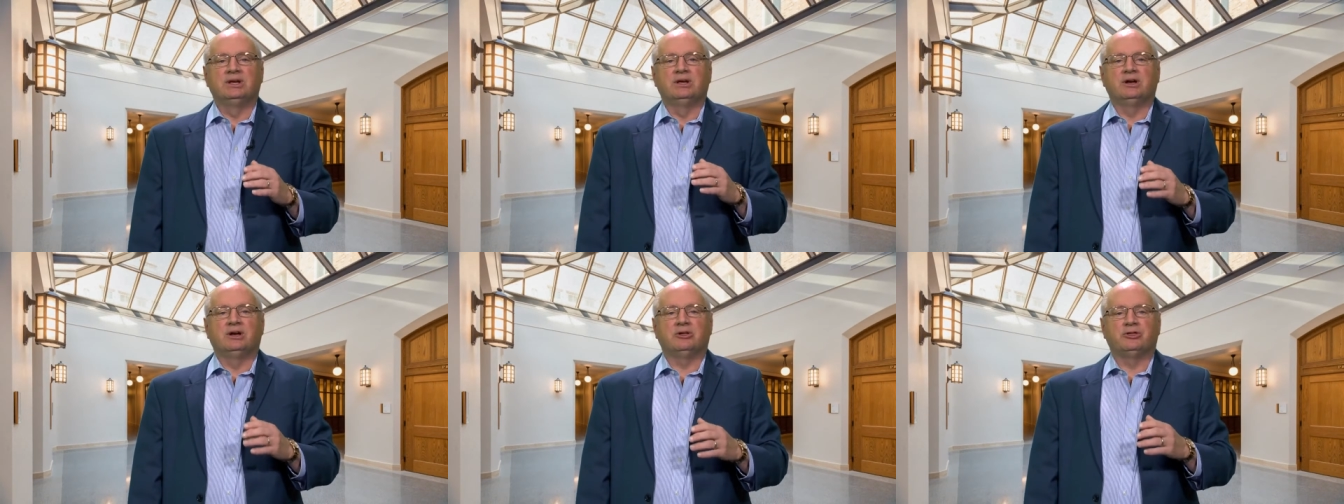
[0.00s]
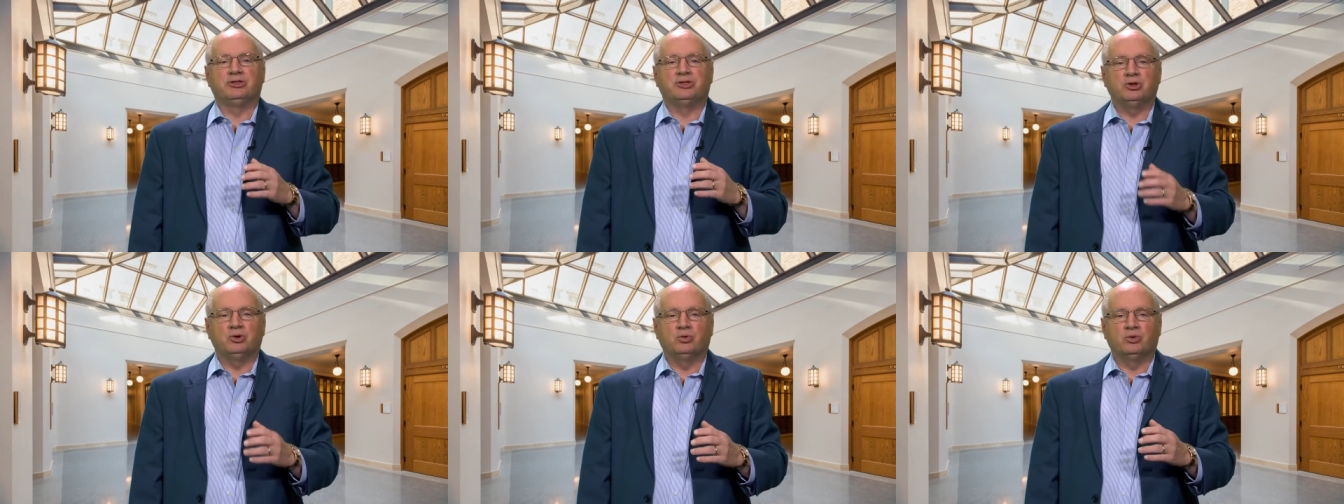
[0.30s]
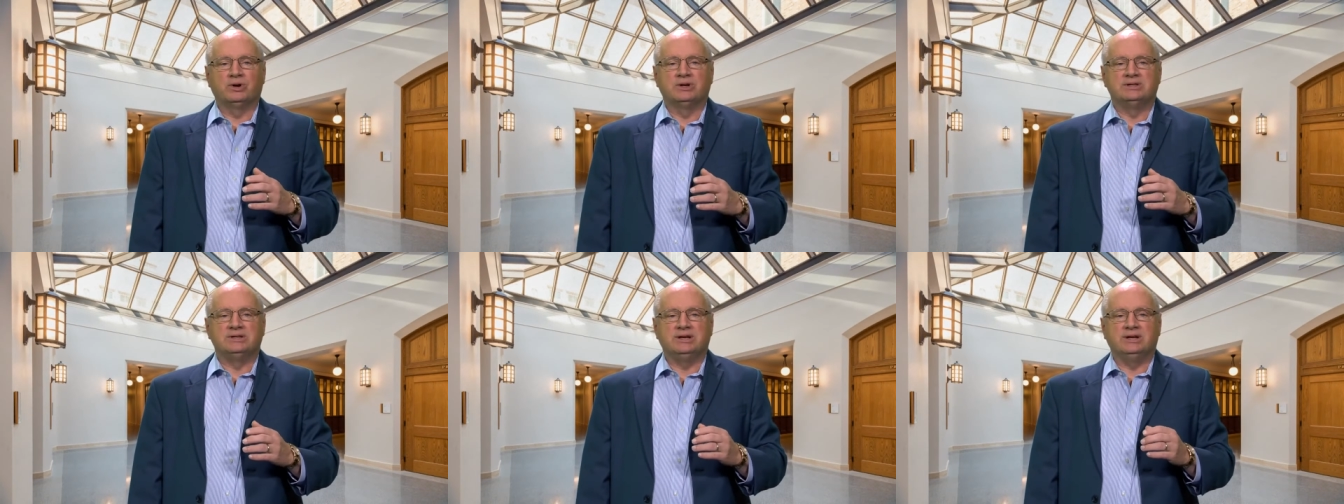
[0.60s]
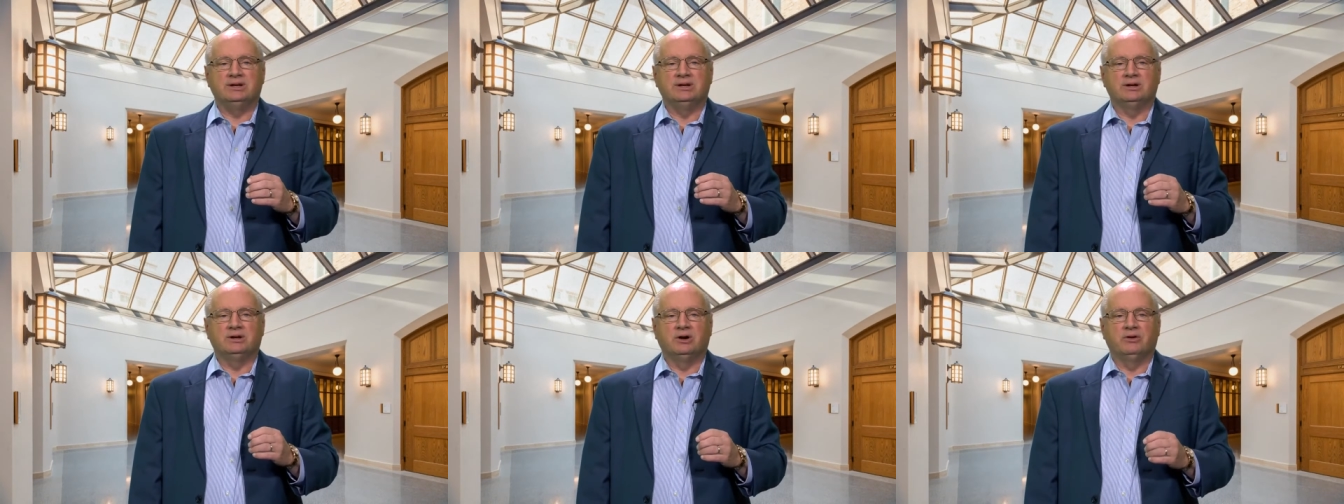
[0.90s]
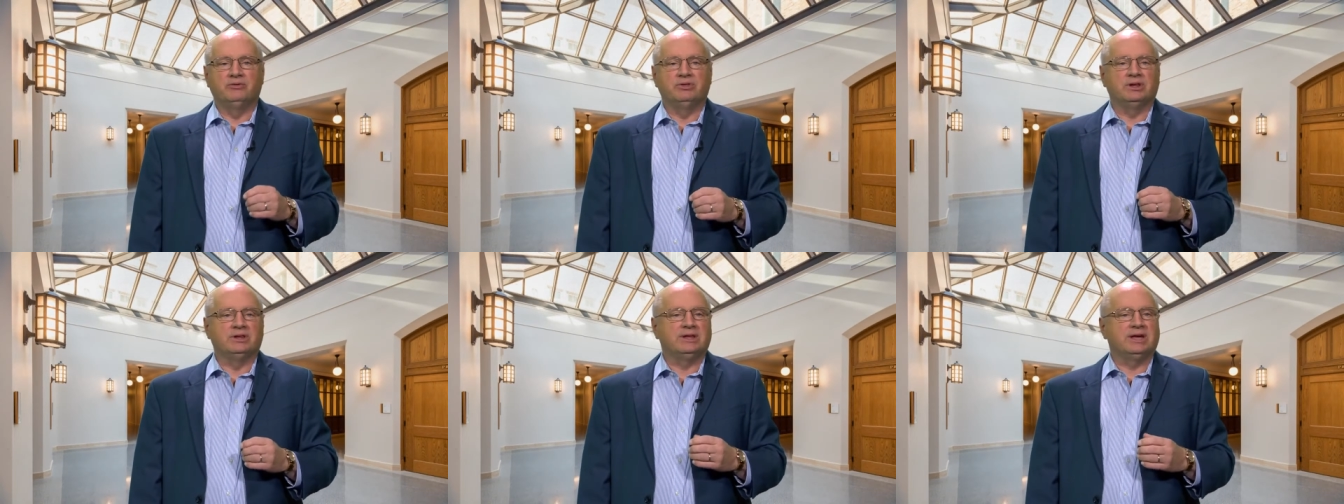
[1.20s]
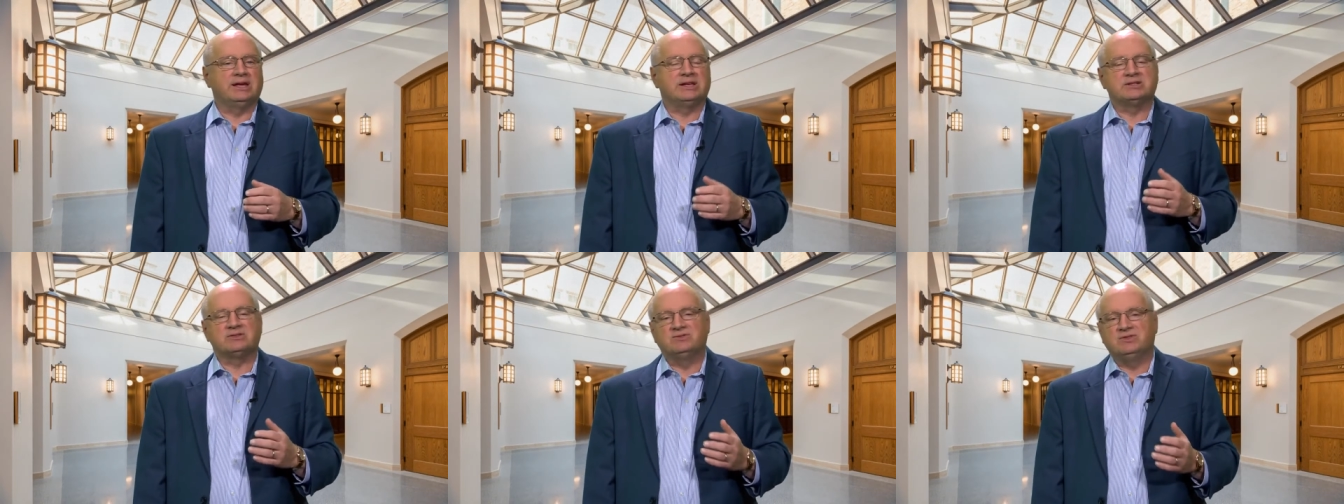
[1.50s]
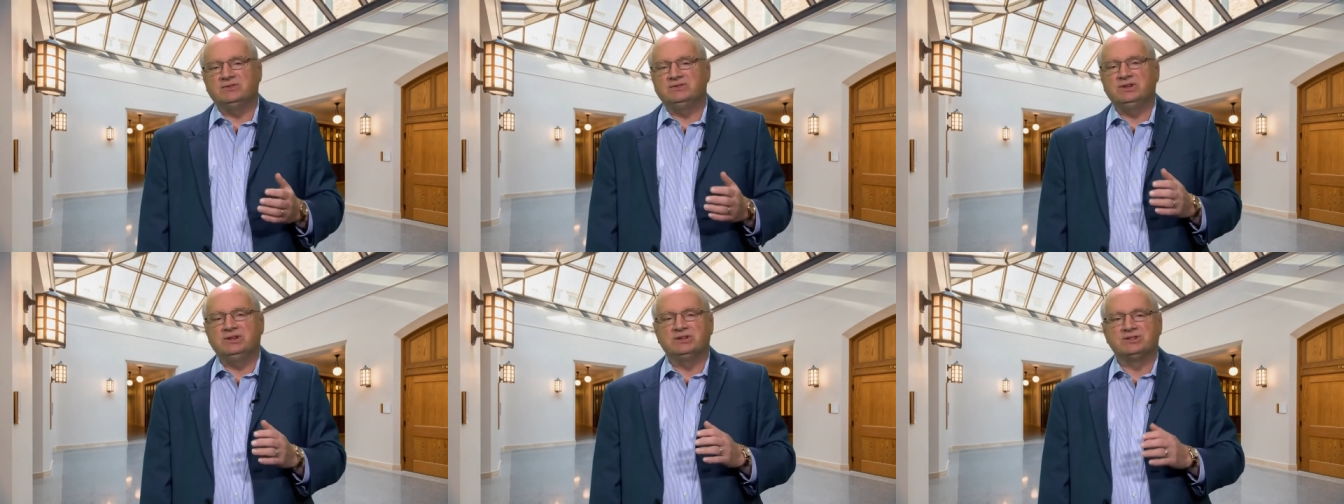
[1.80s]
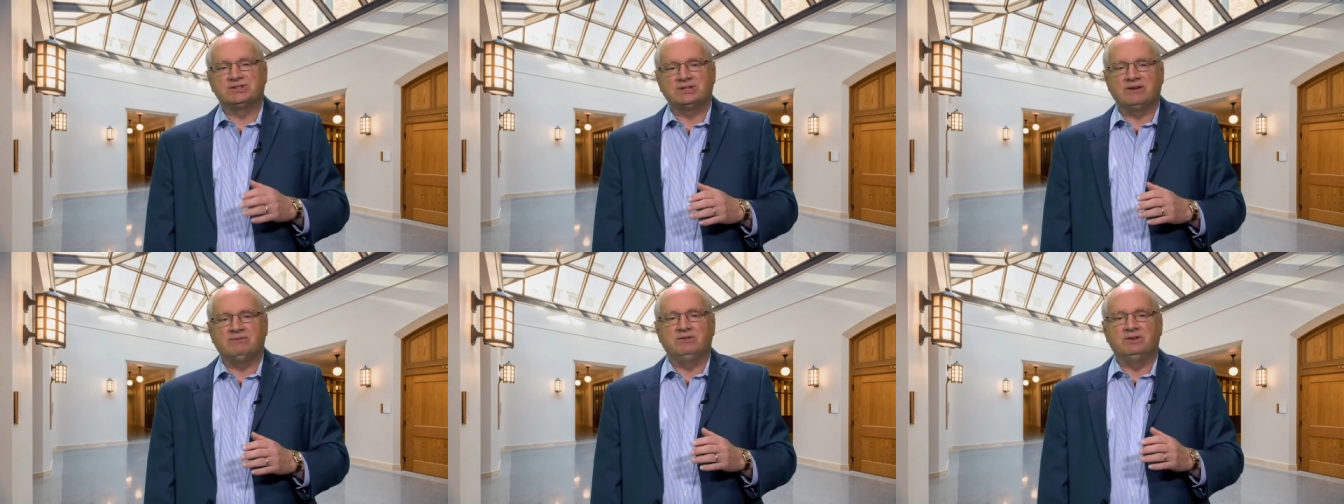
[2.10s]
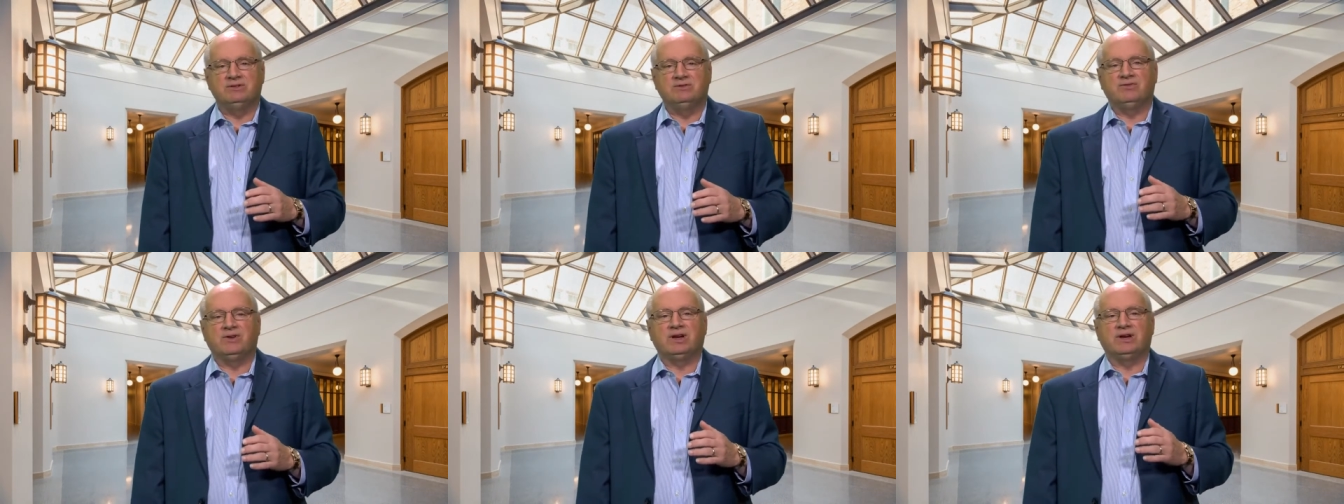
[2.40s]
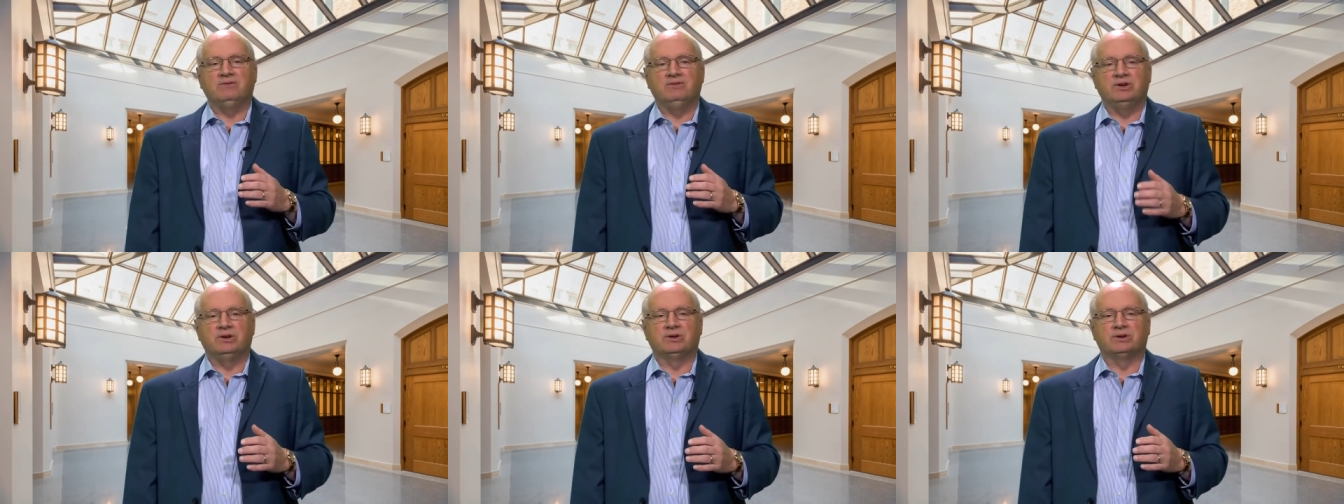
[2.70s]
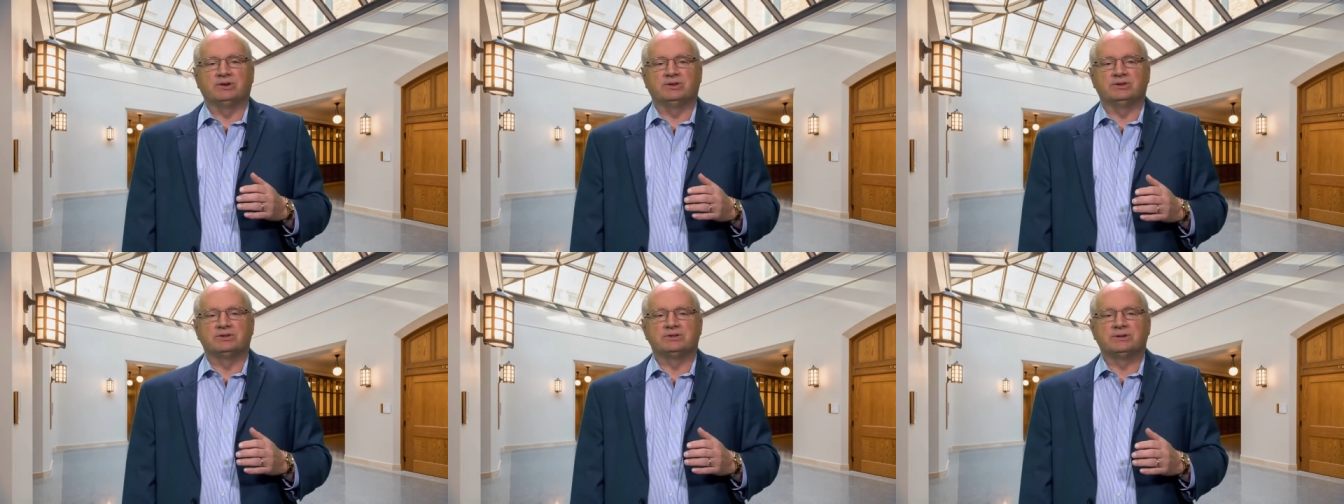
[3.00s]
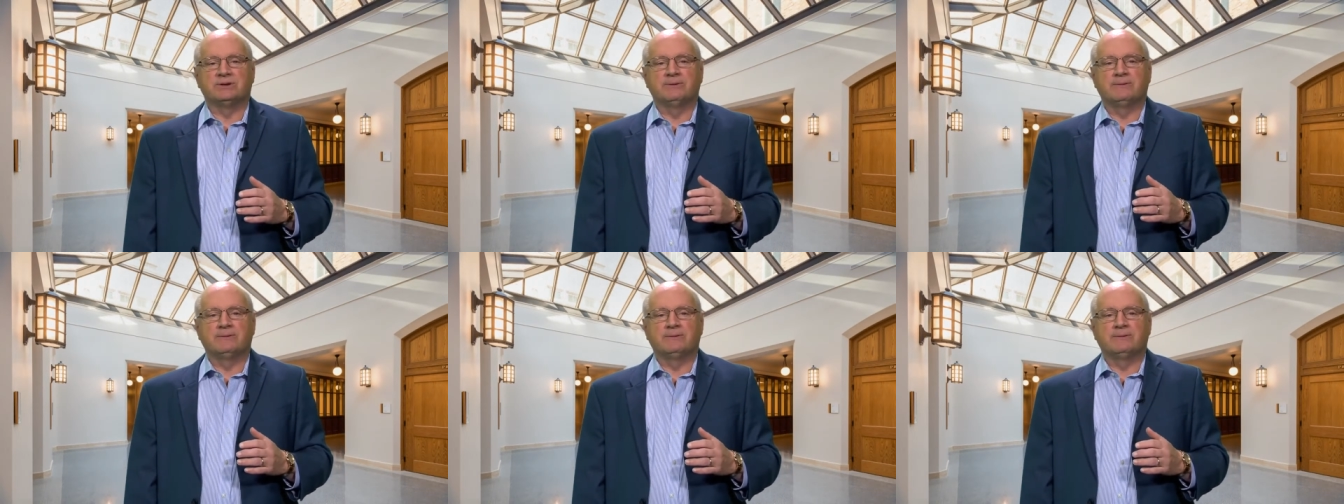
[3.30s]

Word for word: authority over the last fifty to seventy-five years.